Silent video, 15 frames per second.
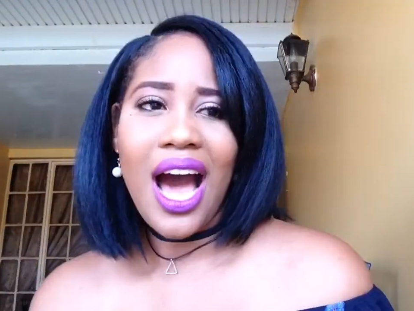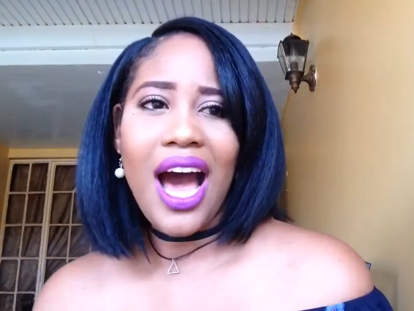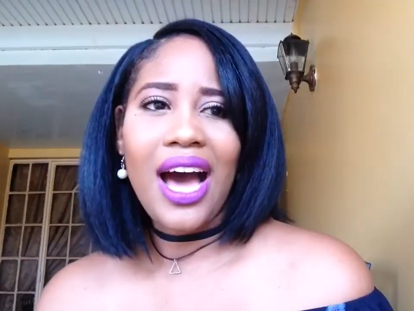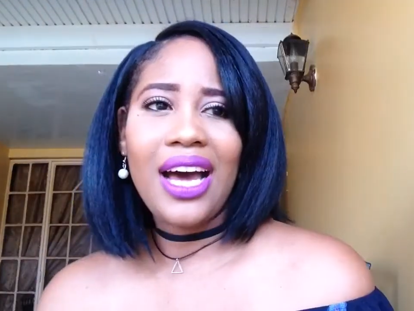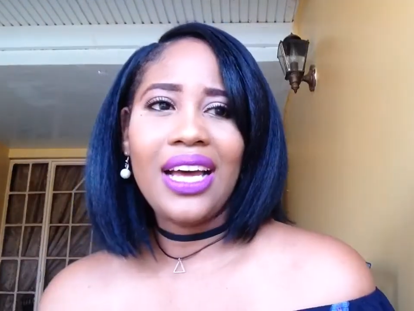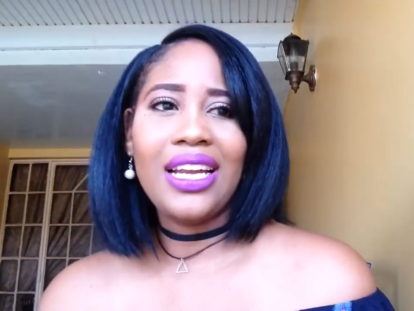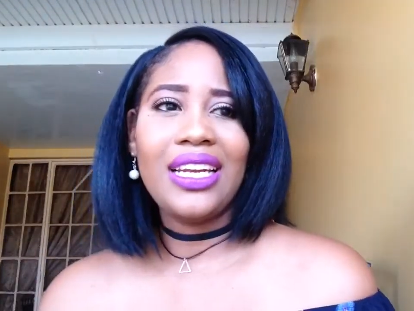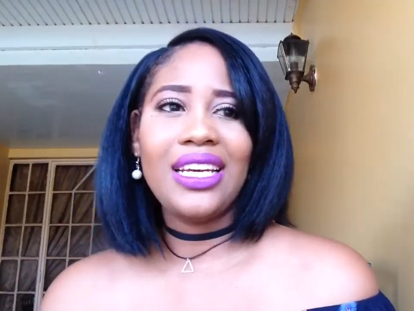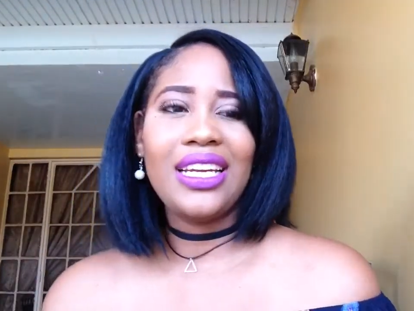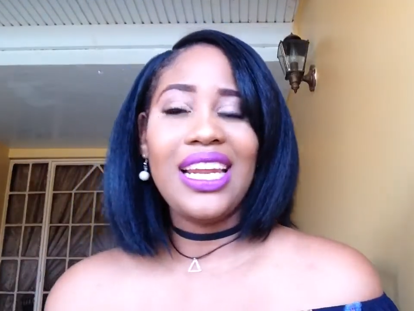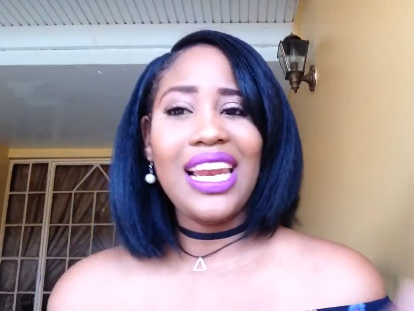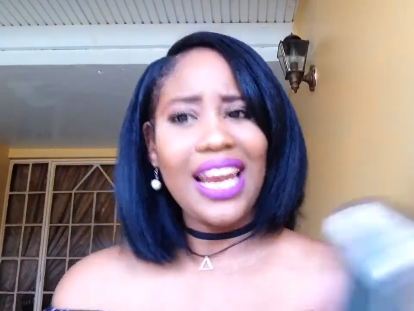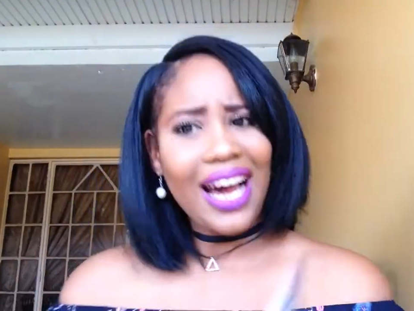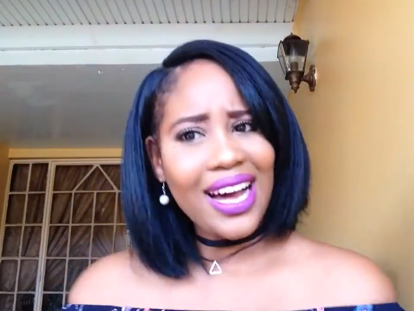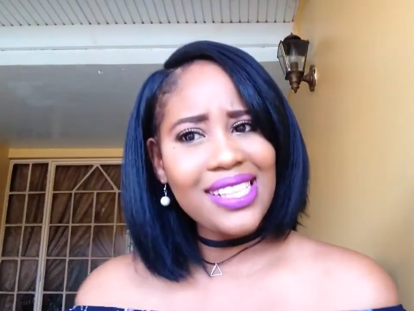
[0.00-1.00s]
And
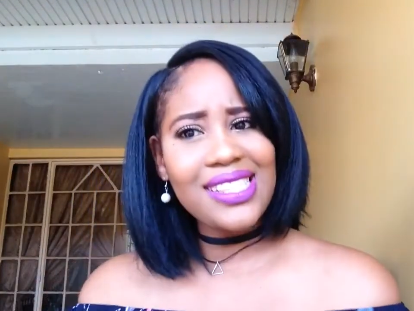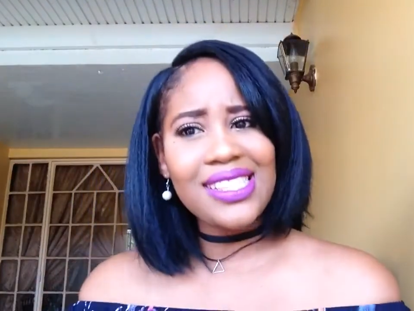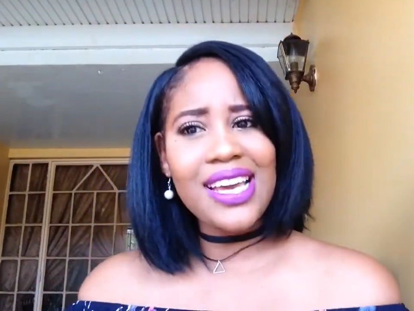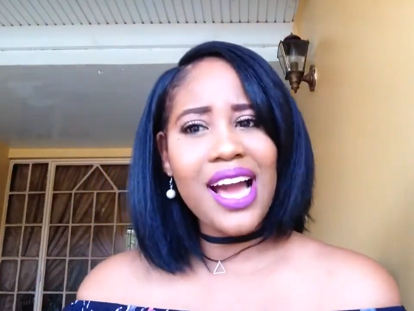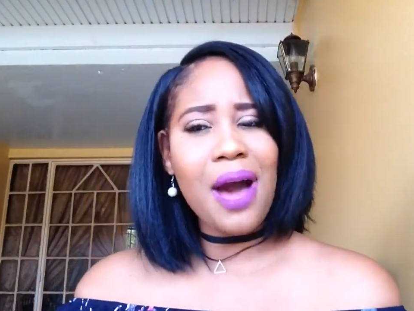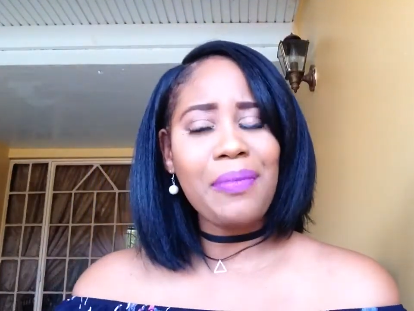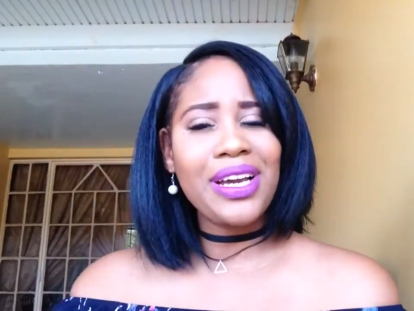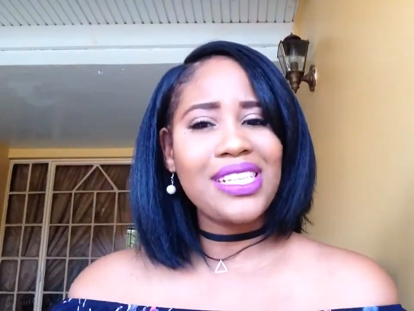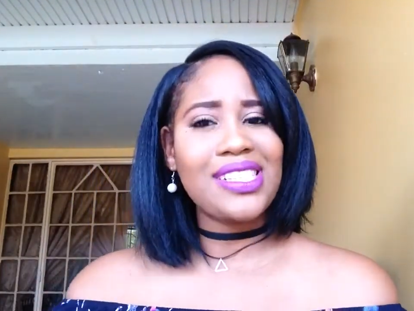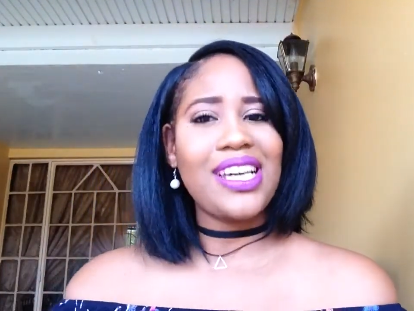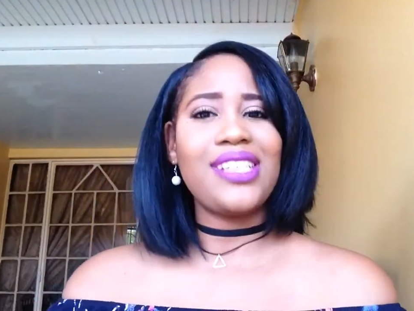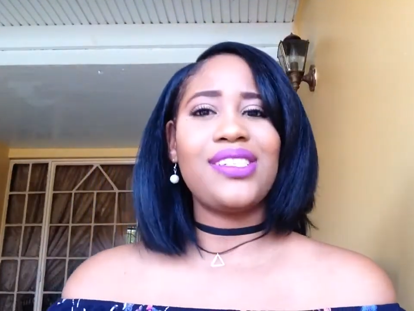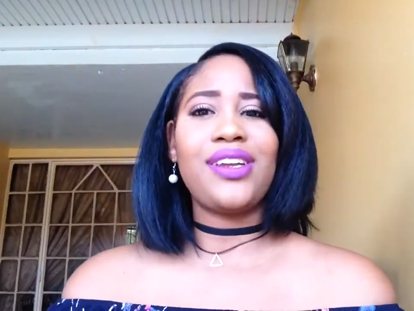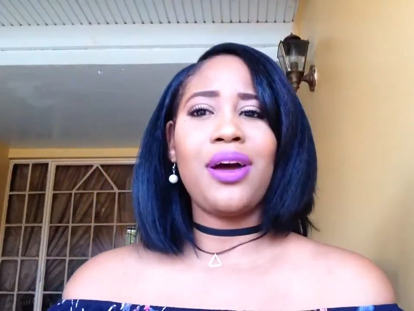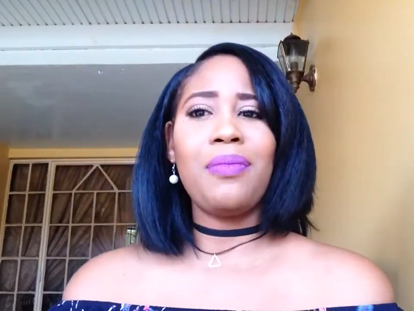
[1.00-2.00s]
the last thing I'm
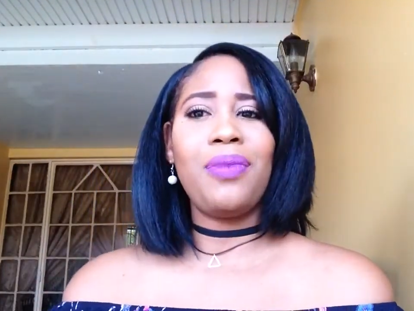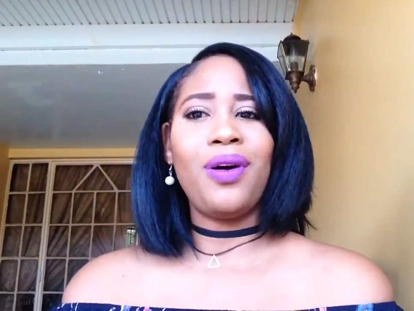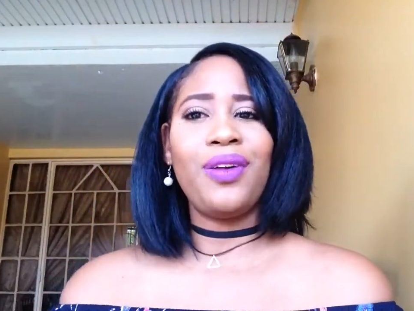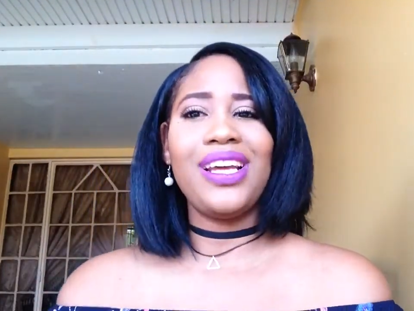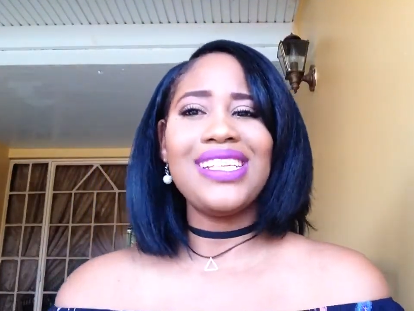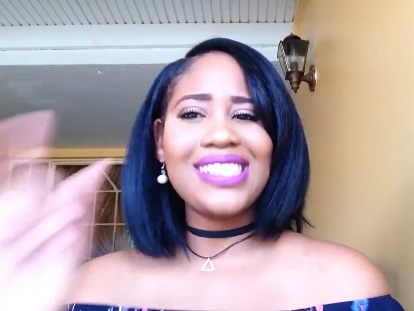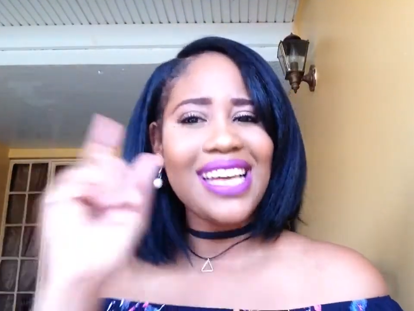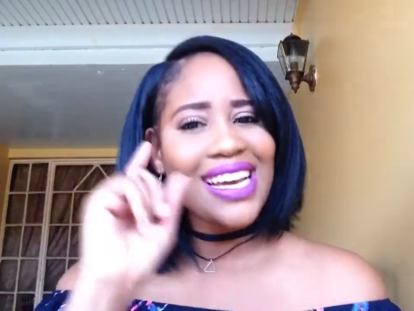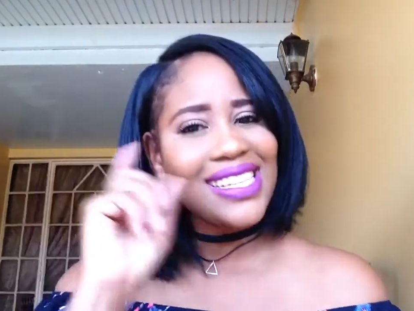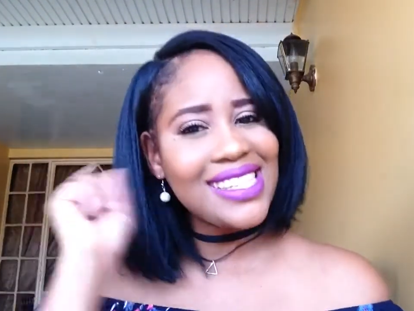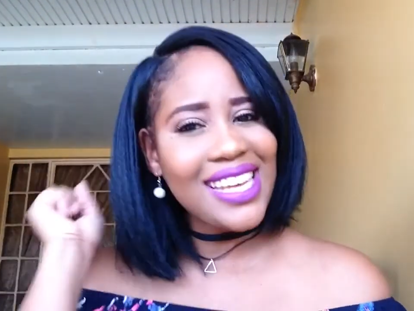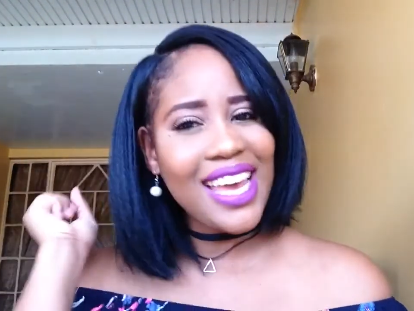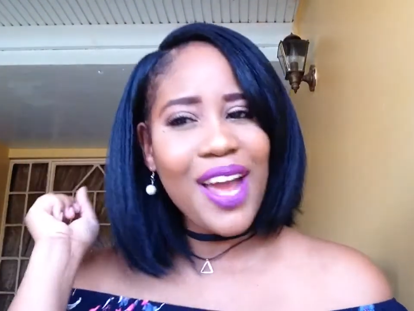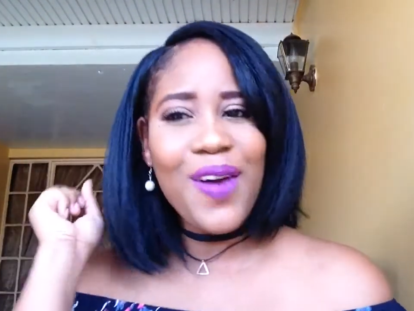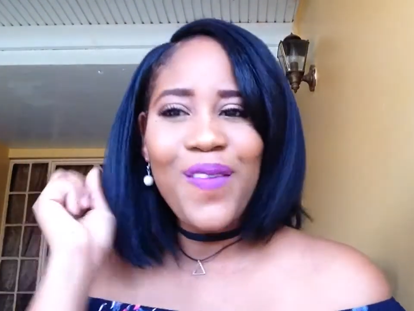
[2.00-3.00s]
excited about is
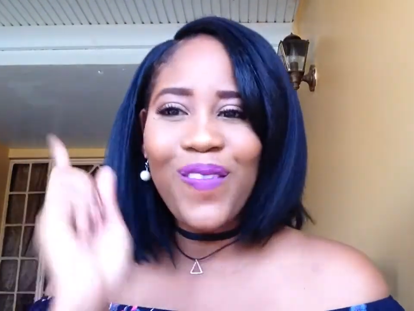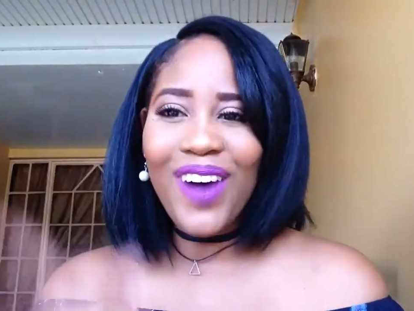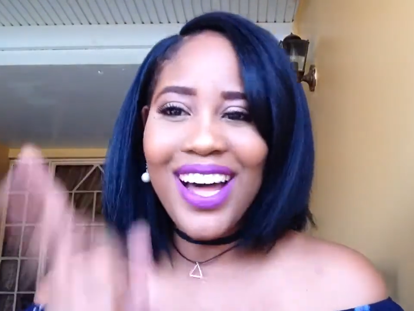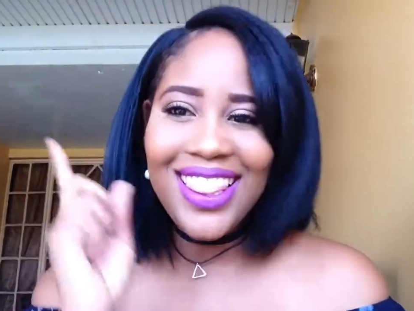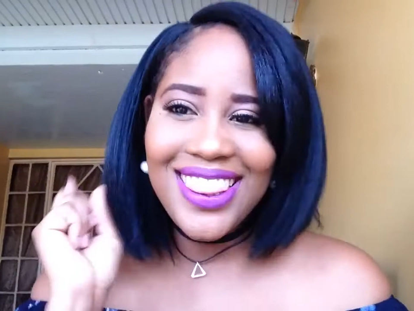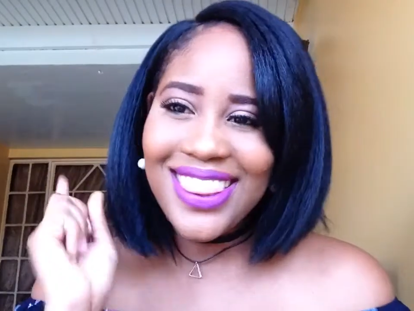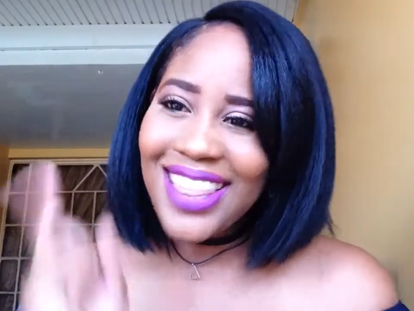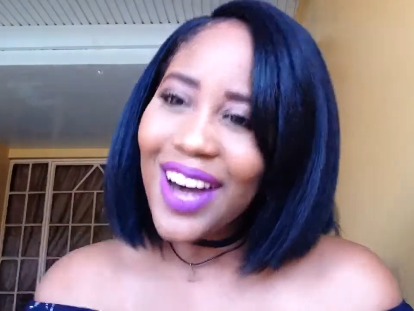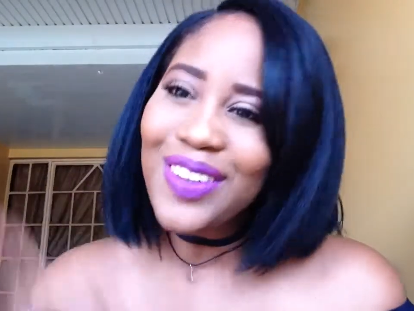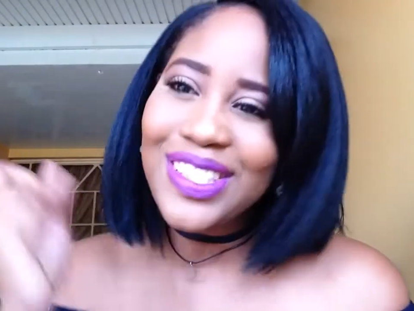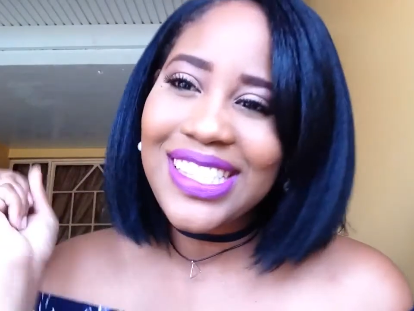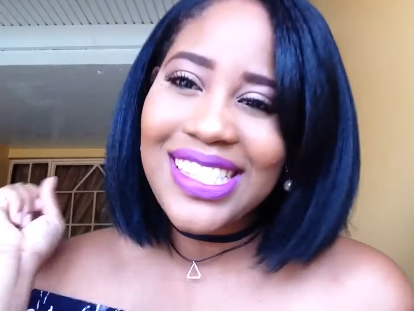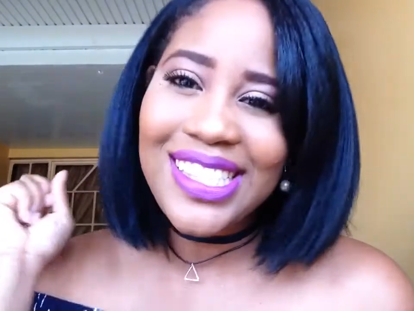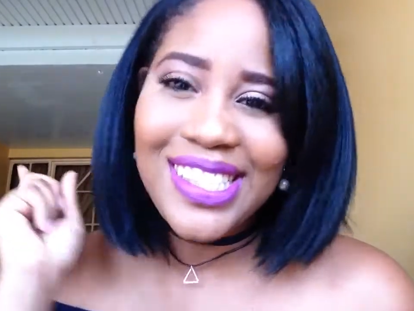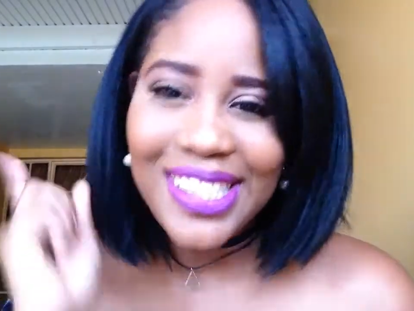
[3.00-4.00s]
hitting
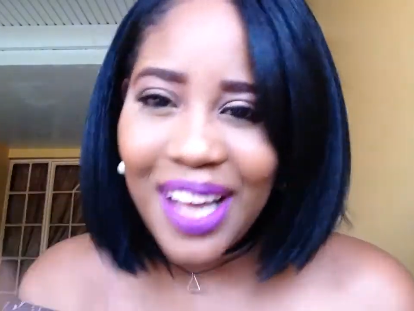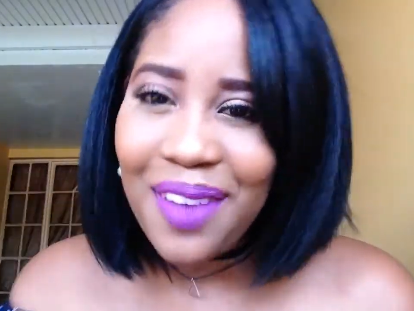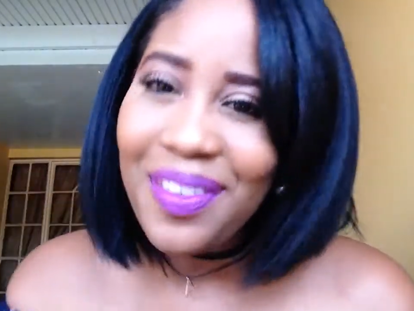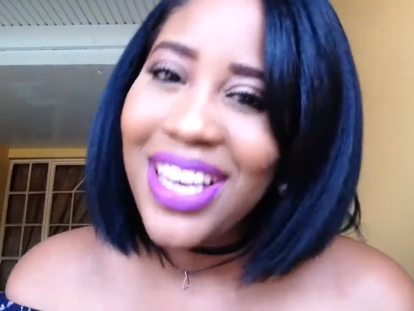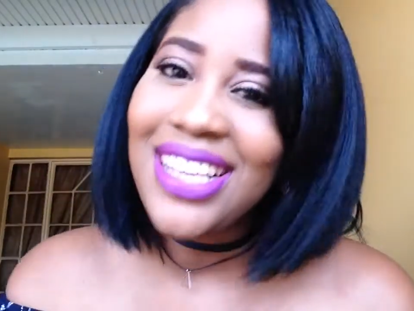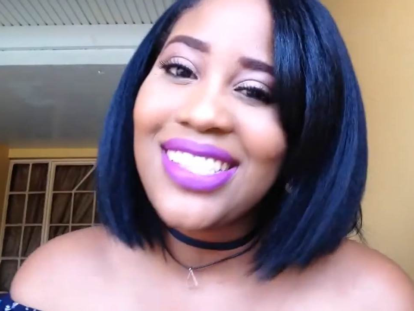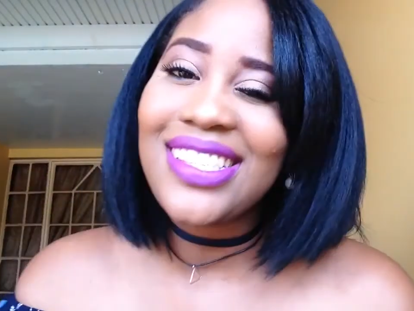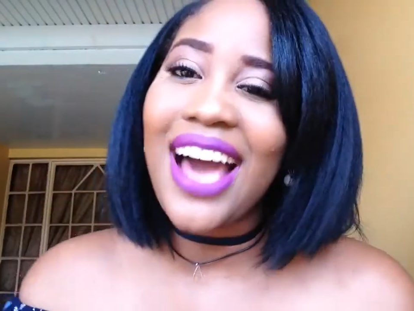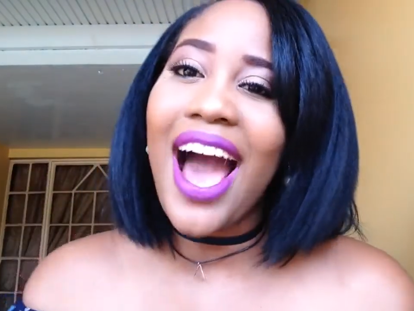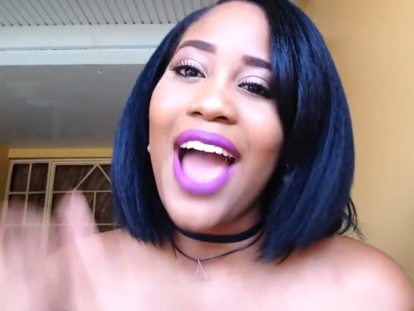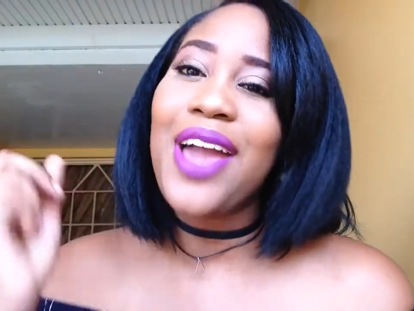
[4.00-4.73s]
1,000 subbies.